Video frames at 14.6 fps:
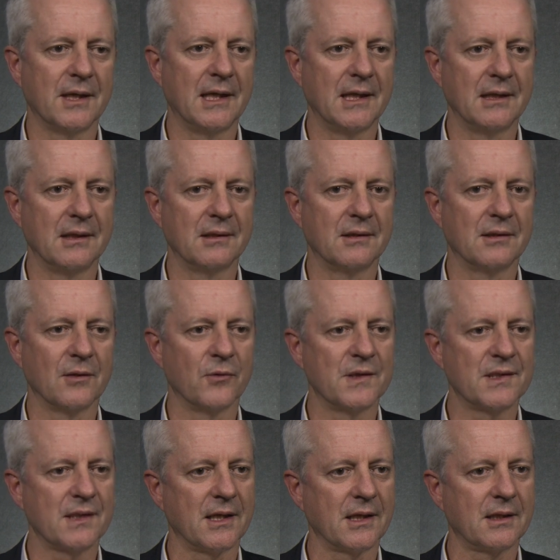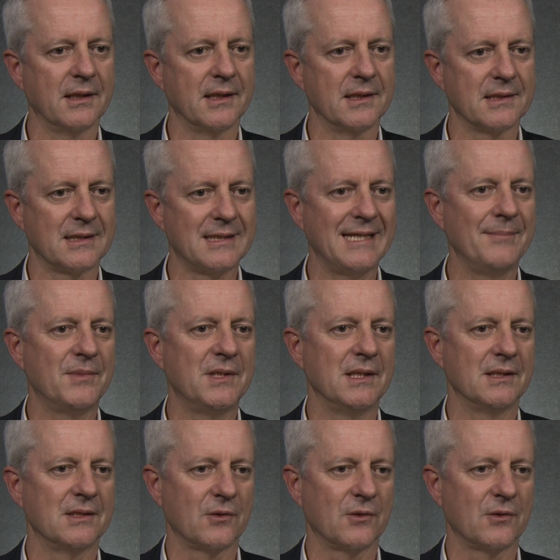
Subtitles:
and the recycling is attempting